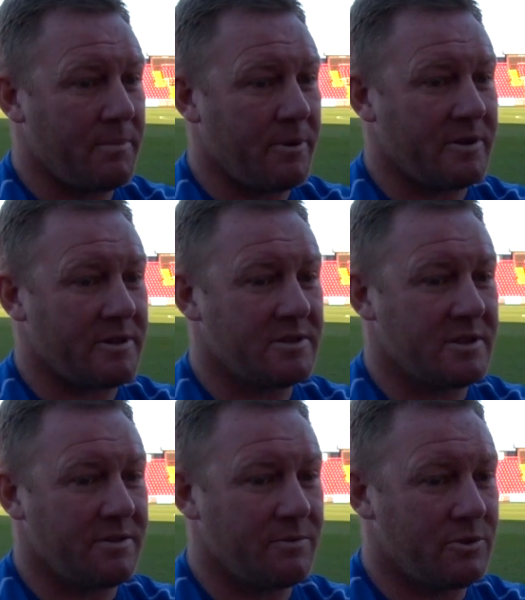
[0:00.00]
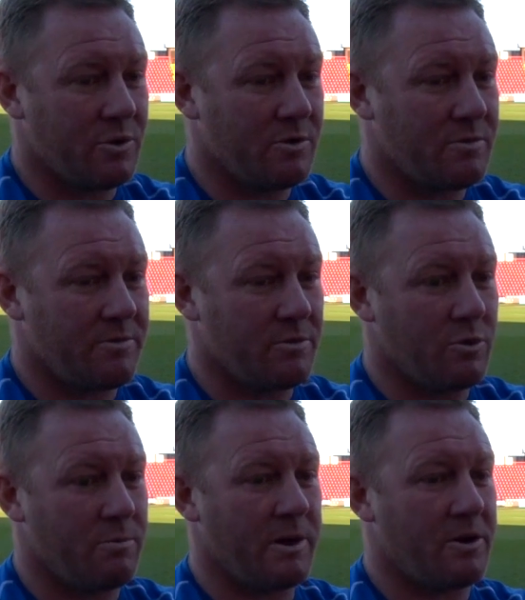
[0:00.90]
But as I say, if we
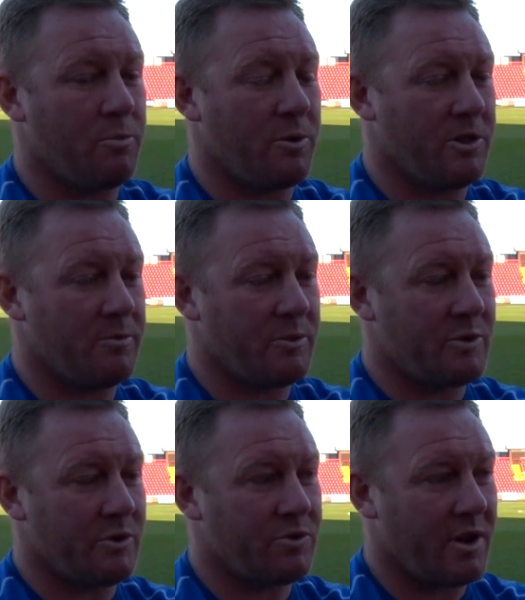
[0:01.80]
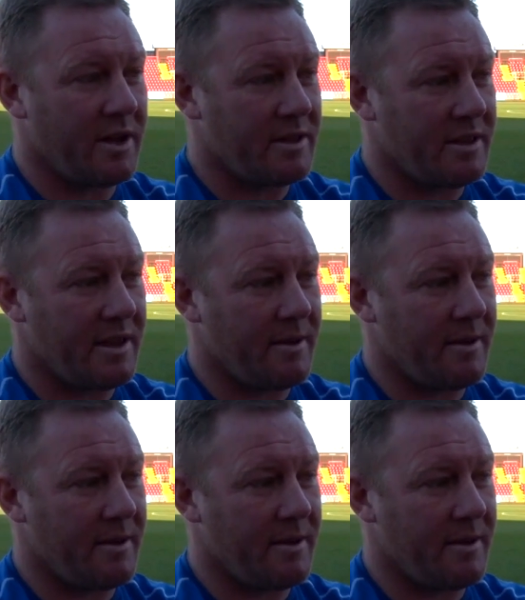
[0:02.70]
don't pick up on them, and we don't try and